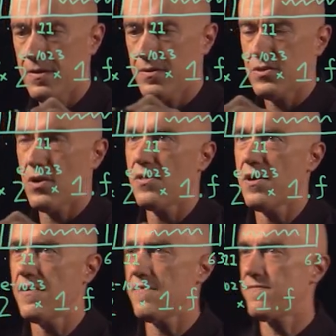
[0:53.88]
So
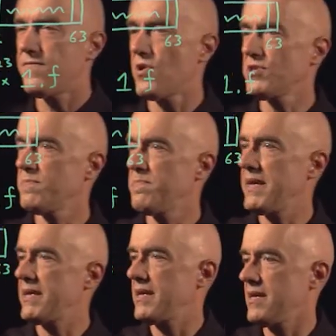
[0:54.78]
the first
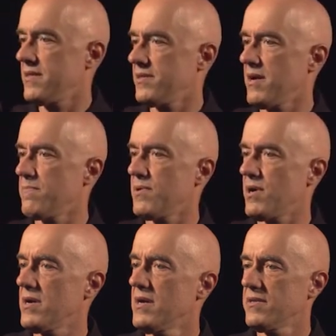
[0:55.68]
bit in the
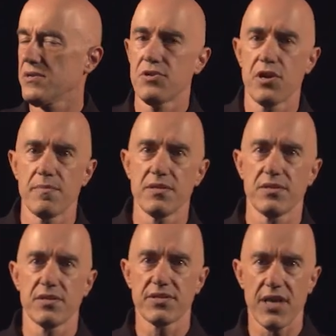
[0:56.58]
number determines
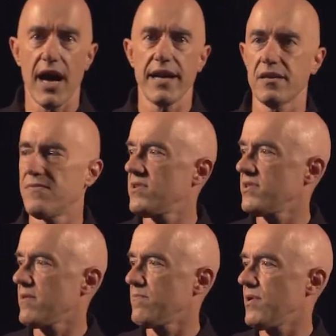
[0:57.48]
the sign of the
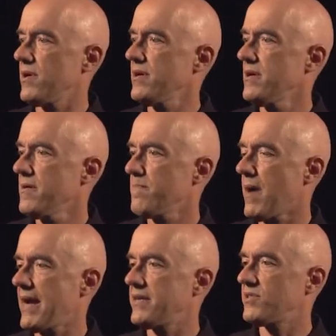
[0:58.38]
number,
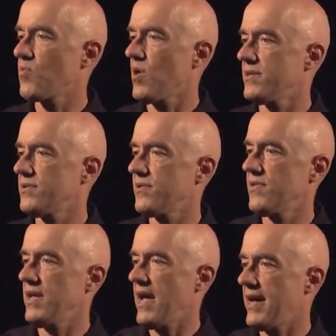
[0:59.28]
minus 1 to
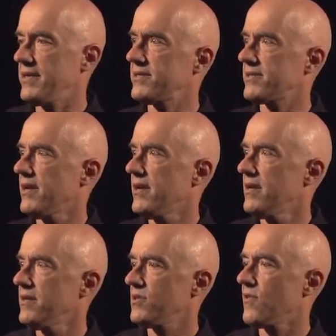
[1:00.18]
the s.
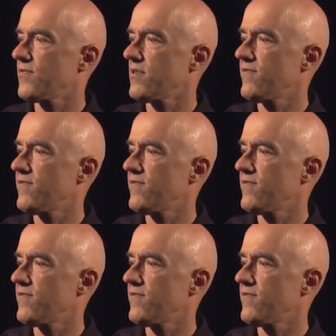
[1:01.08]
So if the